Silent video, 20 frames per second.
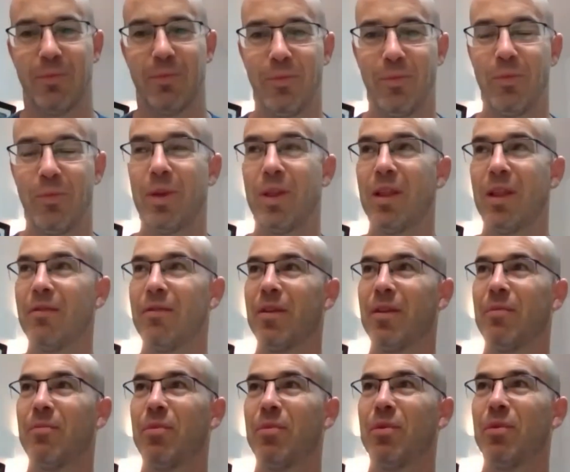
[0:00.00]
we live in
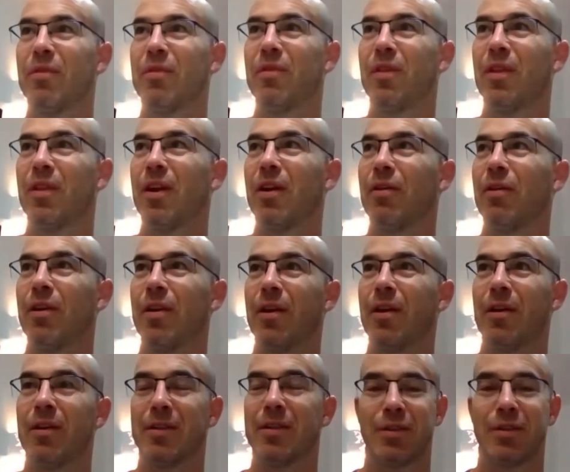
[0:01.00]
a beautiful
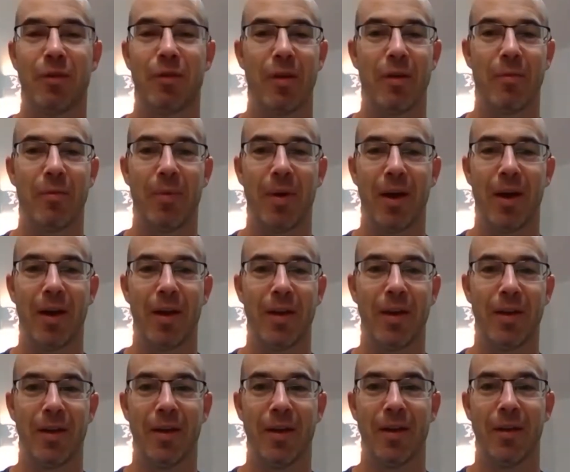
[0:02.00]
area surrounded
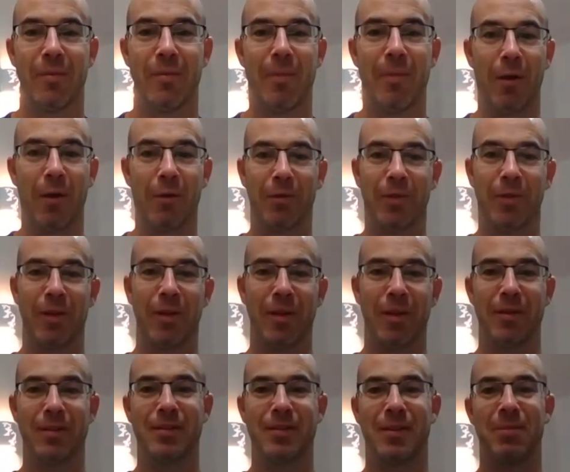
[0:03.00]
by
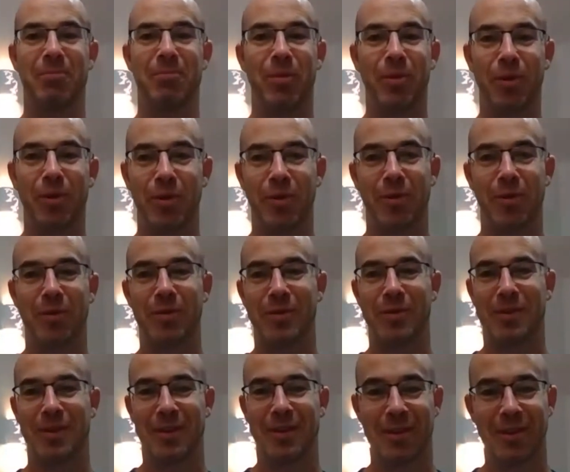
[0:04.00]
mountains and
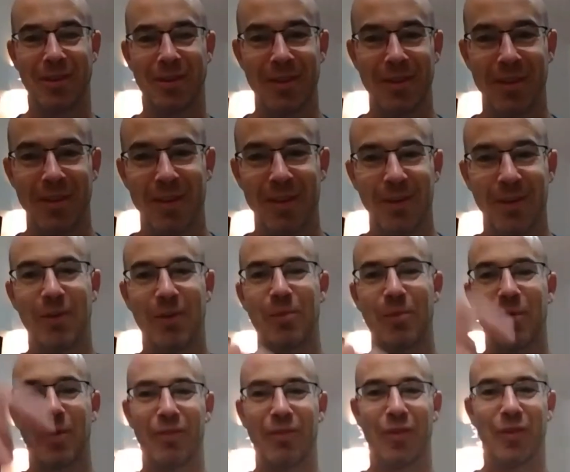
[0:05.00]
birds and
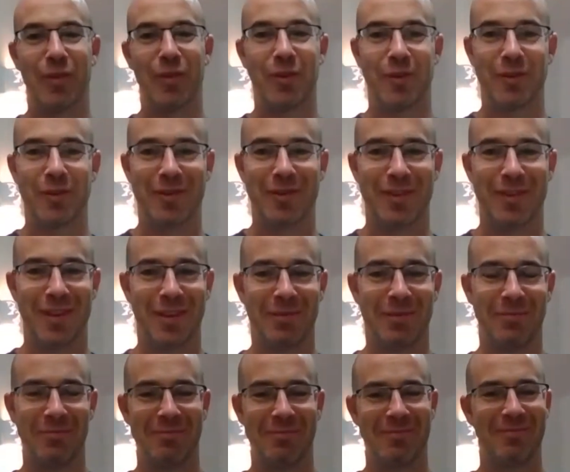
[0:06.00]
rivers,
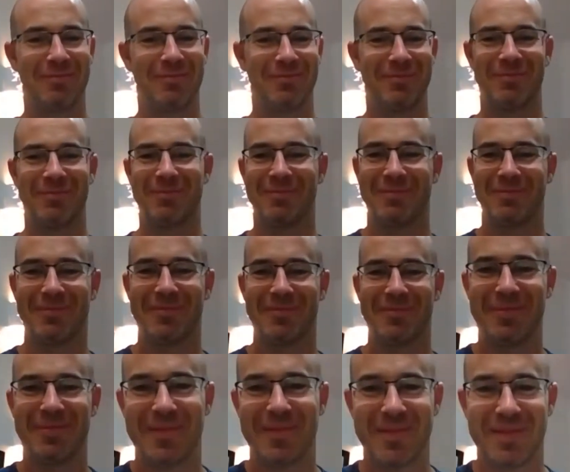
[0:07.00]
and
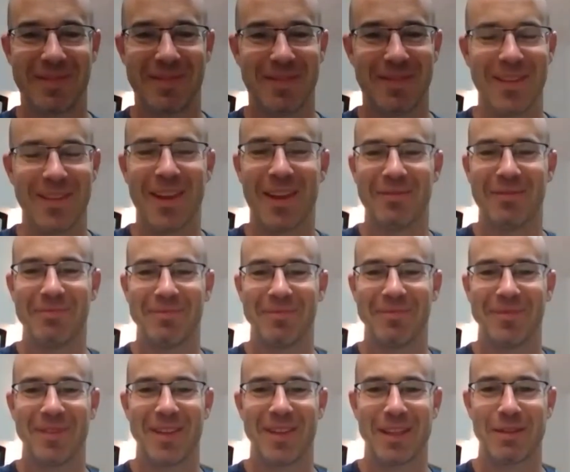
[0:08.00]
yeah,
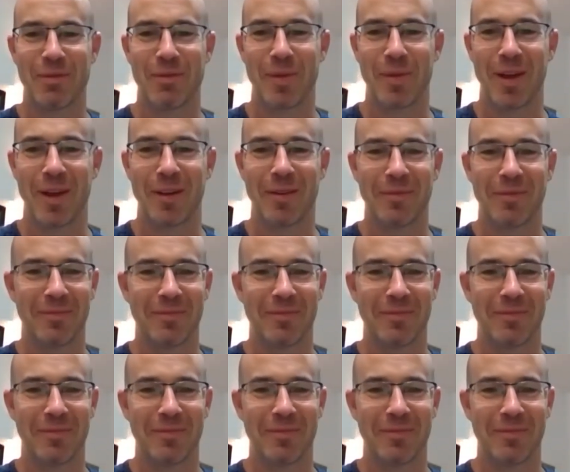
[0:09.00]
that's where we are.